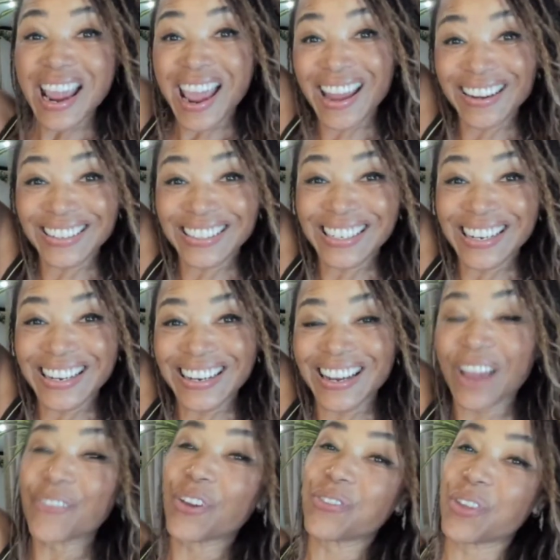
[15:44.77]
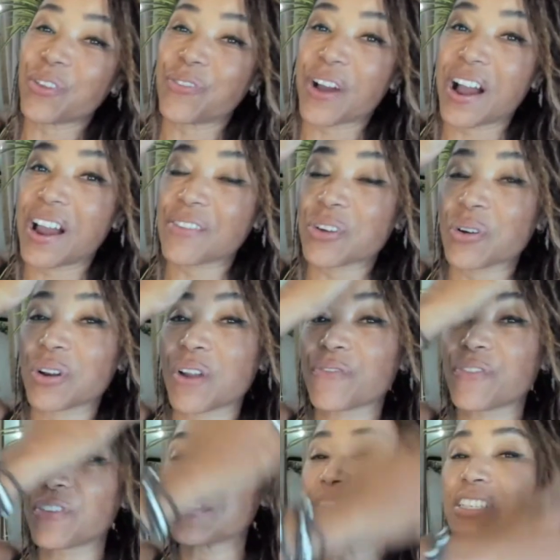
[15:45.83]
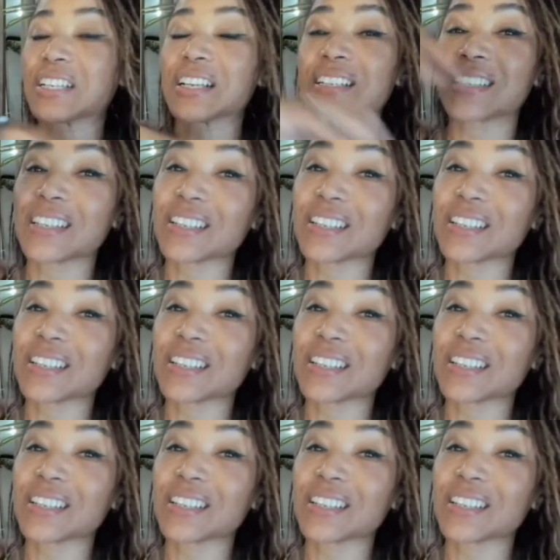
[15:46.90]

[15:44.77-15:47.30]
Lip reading: Energy at 55, going on 56.